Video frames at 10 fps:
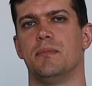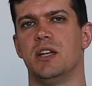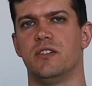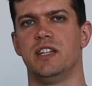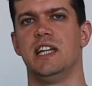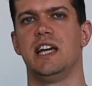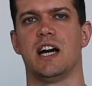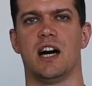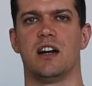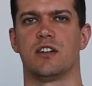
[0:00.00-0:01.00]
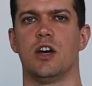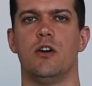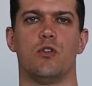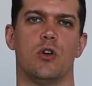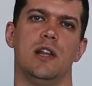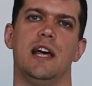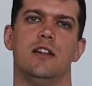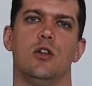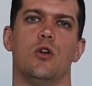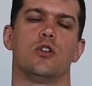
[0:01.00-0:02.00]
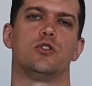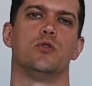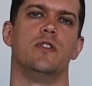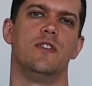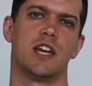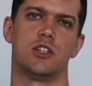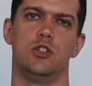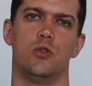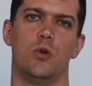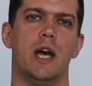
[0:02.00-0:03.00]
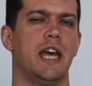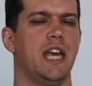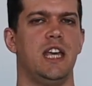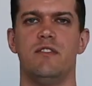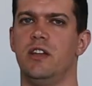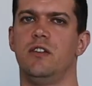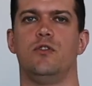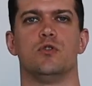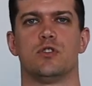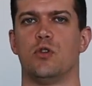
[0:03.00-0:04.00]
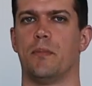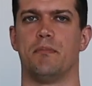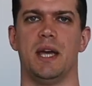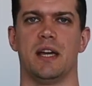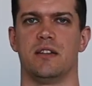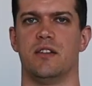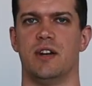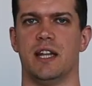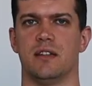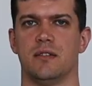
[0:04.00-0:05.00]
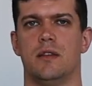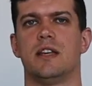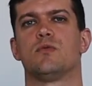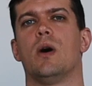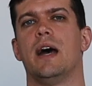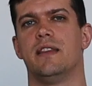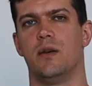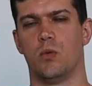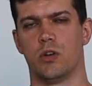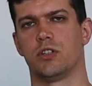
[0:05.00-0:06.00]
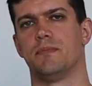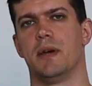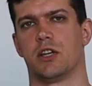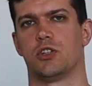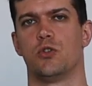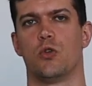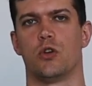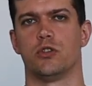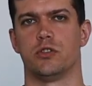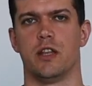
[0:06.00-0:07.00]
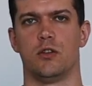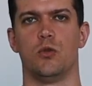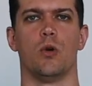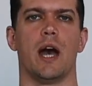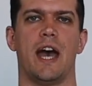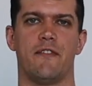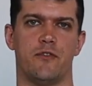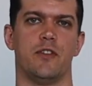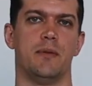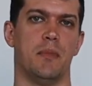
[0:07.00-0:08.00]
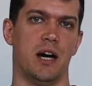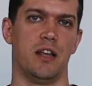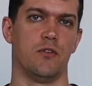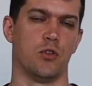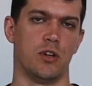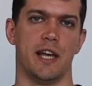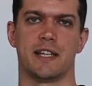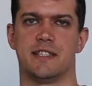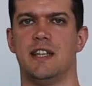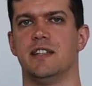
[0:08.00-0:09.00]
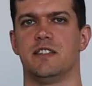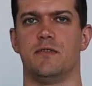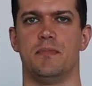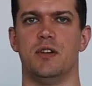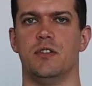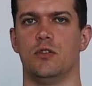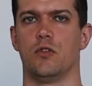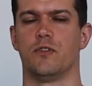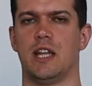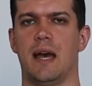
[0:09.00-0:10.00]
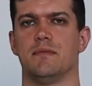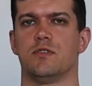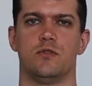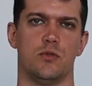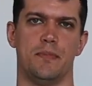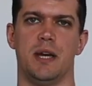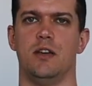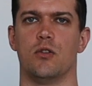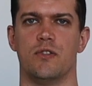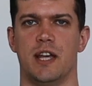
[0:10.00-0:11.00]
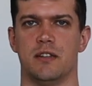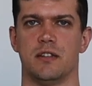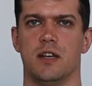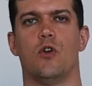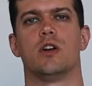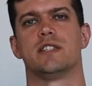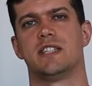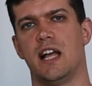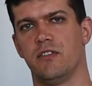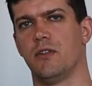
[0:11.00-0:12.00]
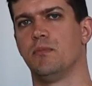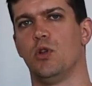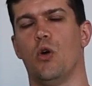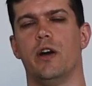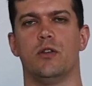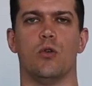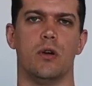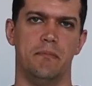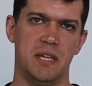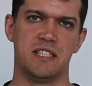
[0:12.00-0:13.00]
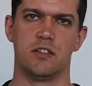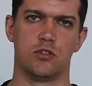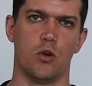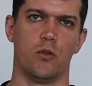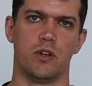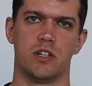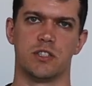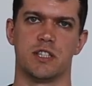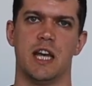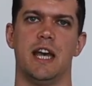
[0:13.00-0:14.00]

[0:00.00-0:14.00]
be really hard for a landlord to evict you, even if you stop paying the rent. That's why they wanted to make sure that you have the money for extensive period of times to pay your rent. For self-employed or business owners,